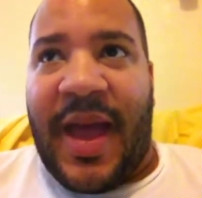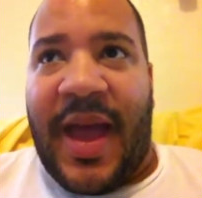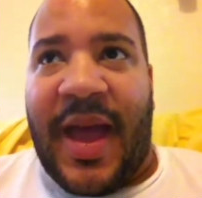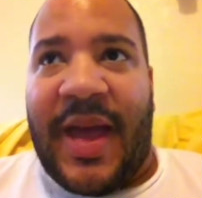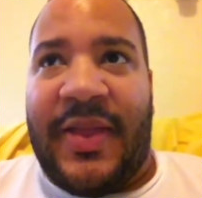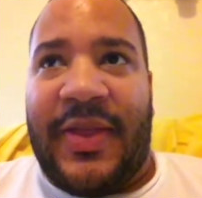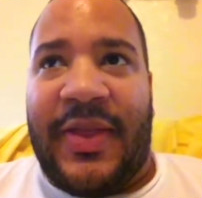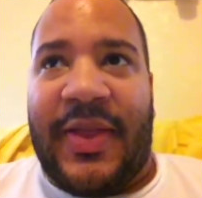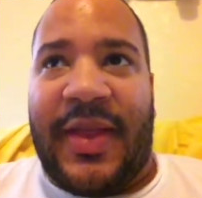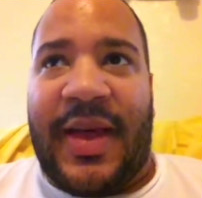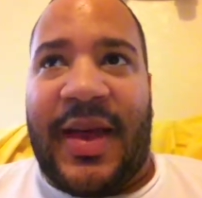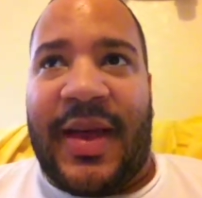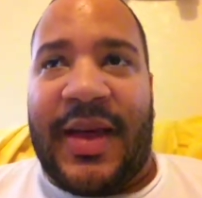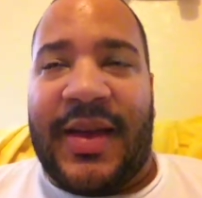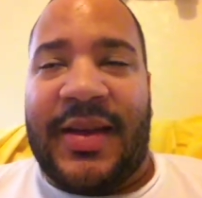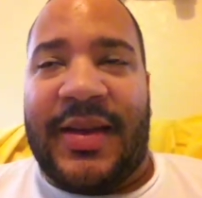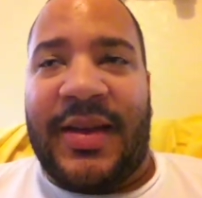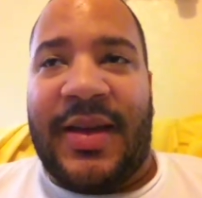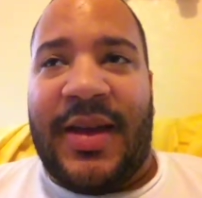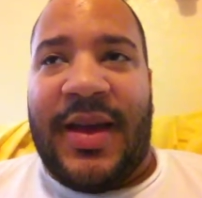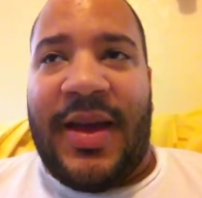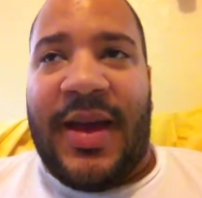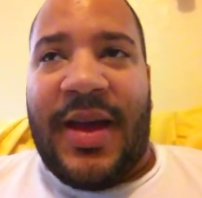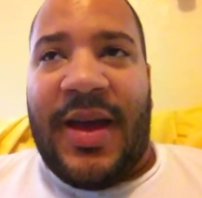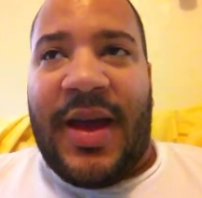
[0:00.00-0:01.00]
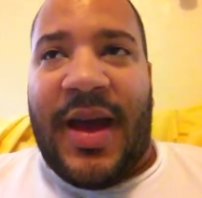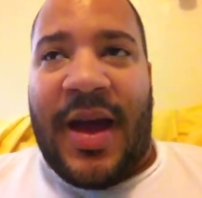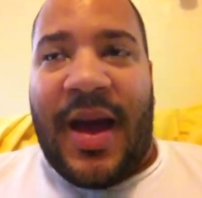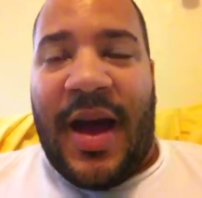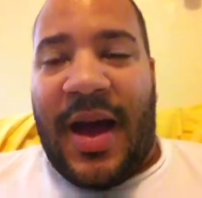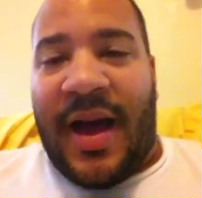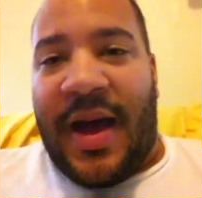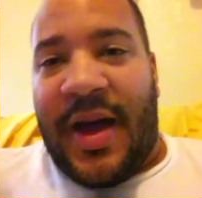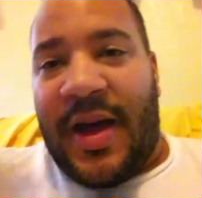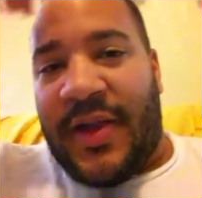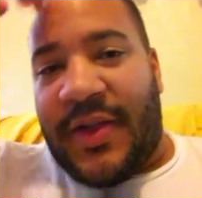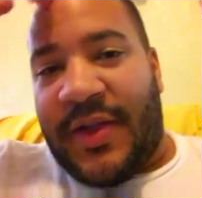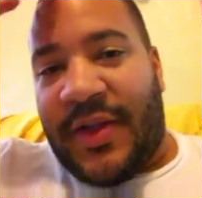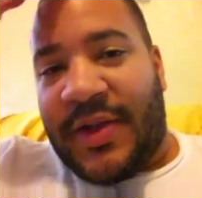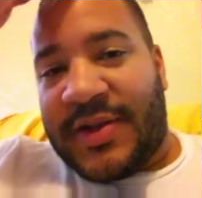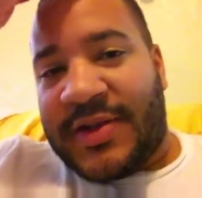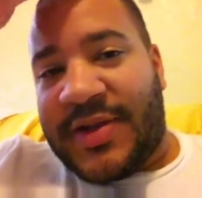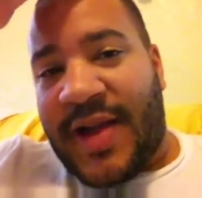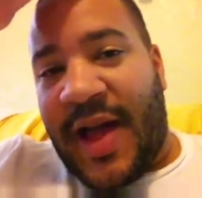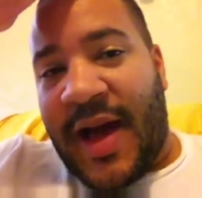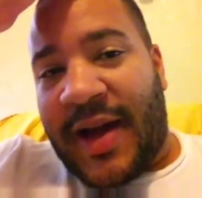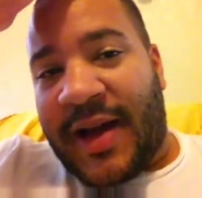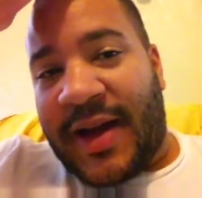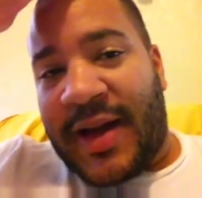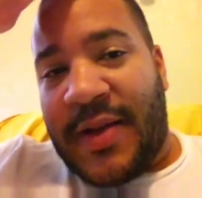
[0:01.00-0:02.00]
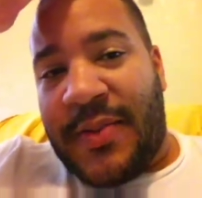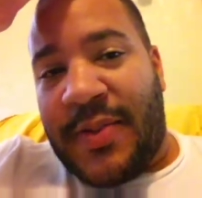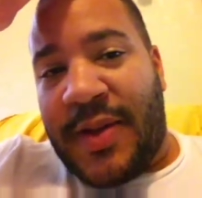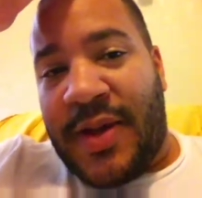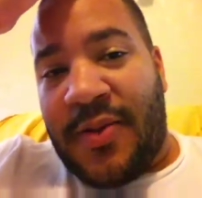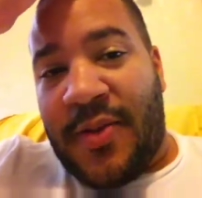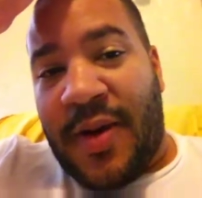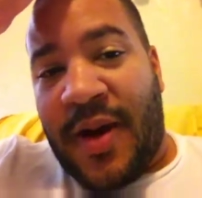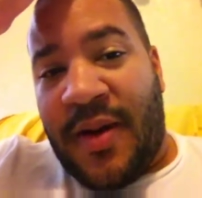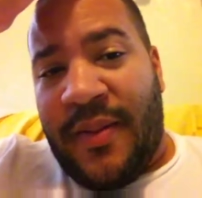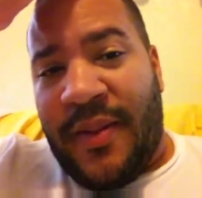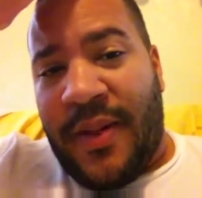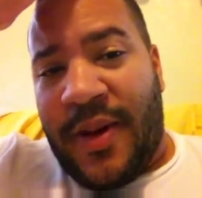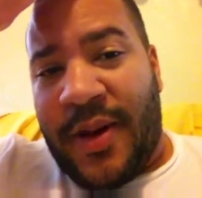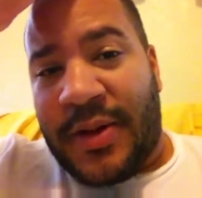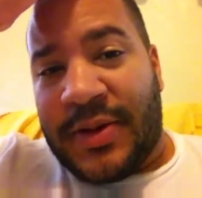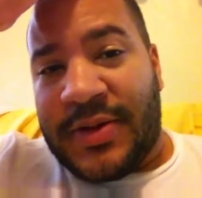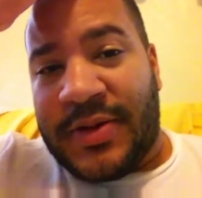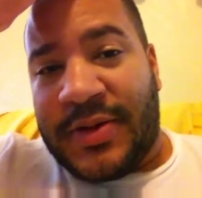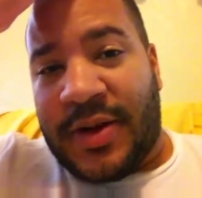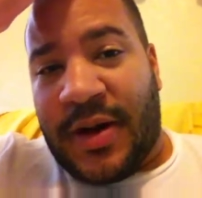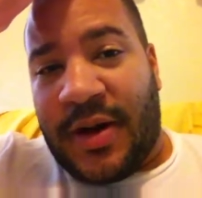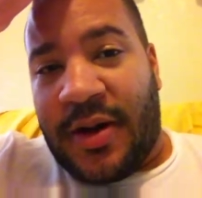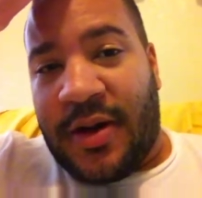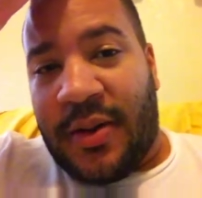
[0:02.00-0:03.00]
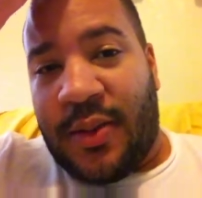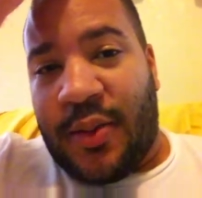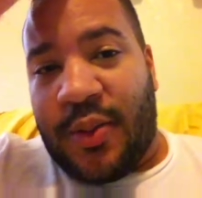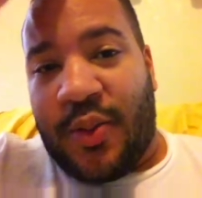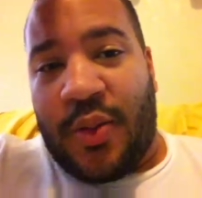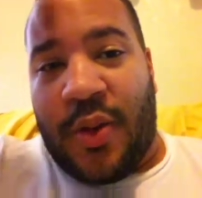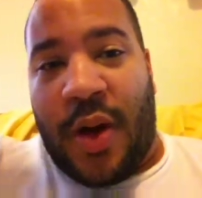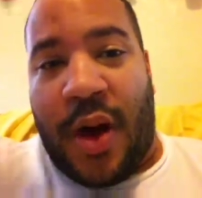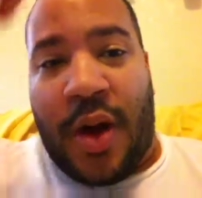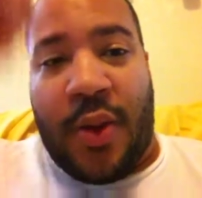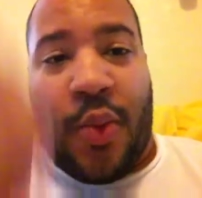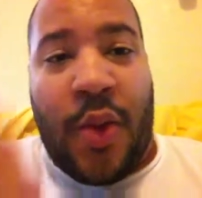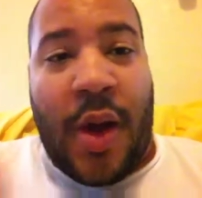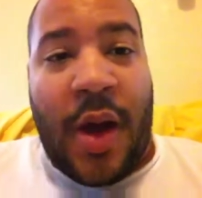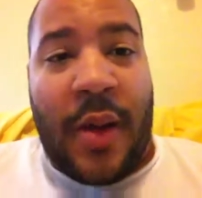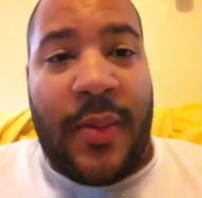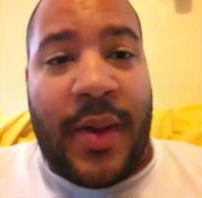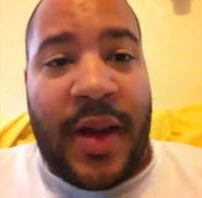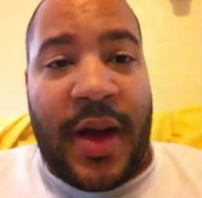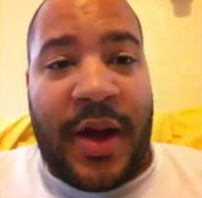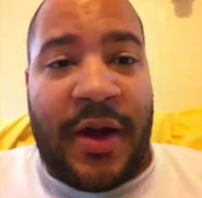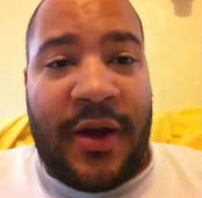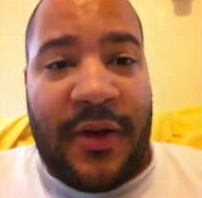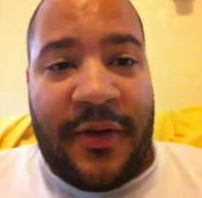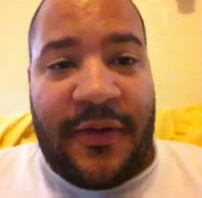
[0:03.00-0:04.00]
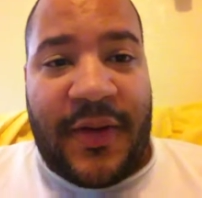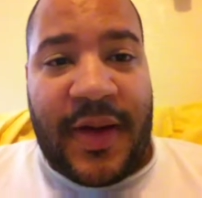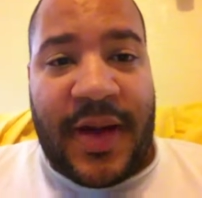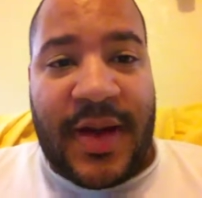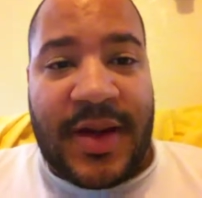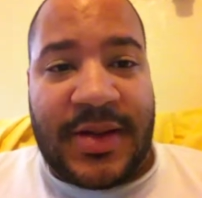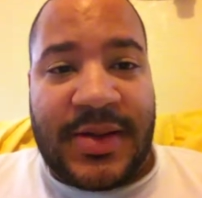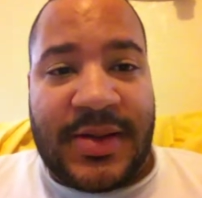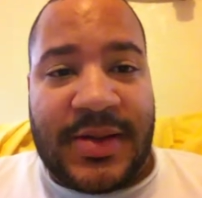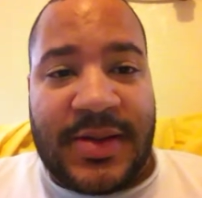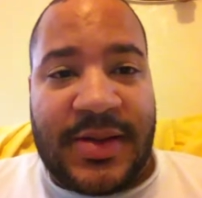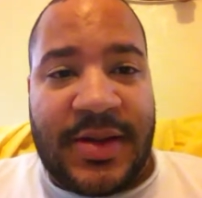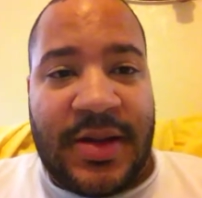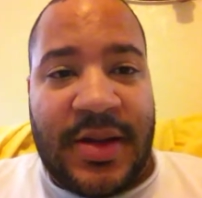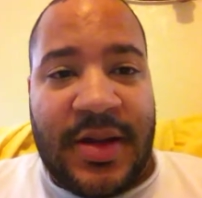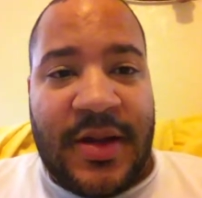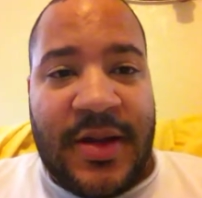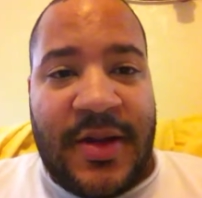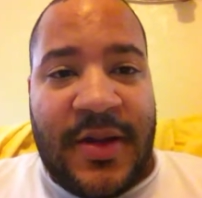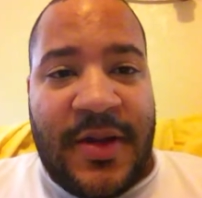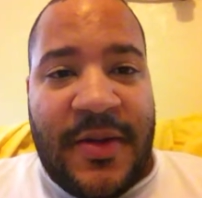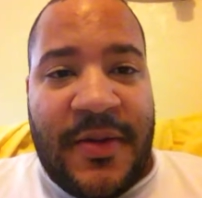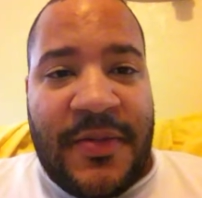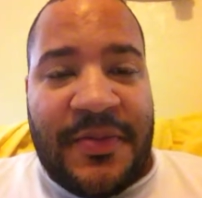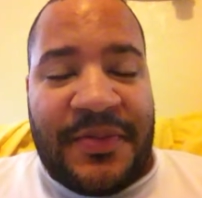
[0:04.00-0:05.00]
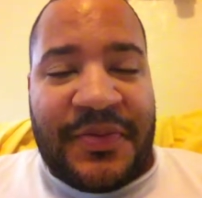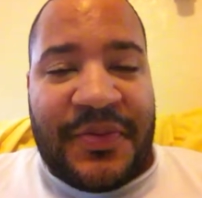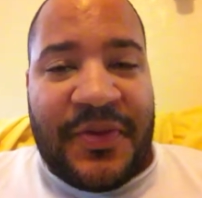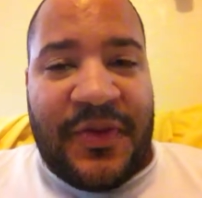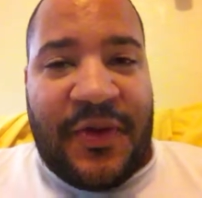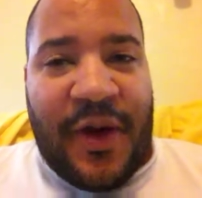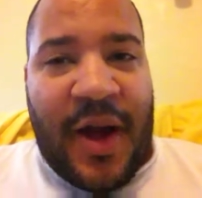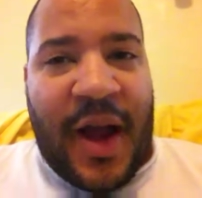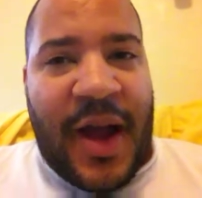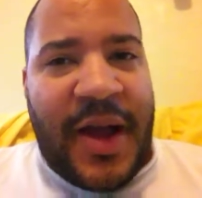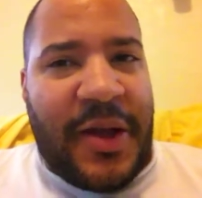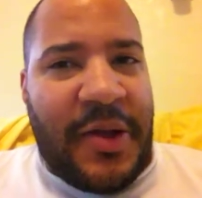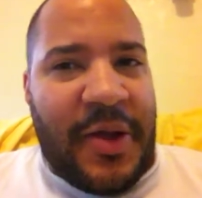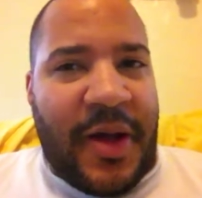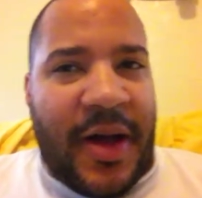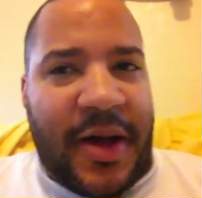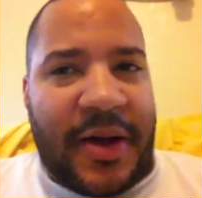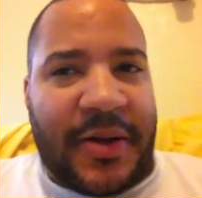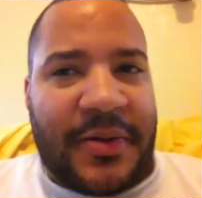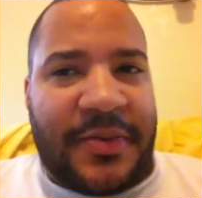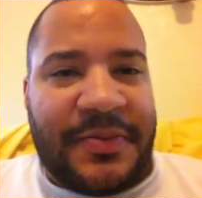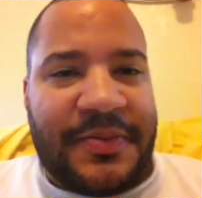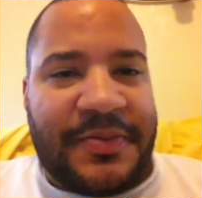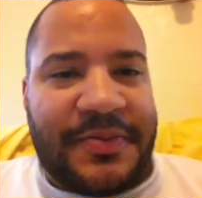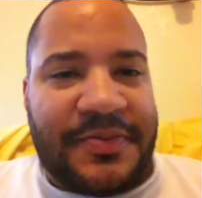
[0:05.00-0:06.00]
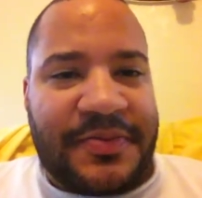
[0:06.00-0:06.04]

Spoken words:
And that there's not going to be a web interface for iCloud,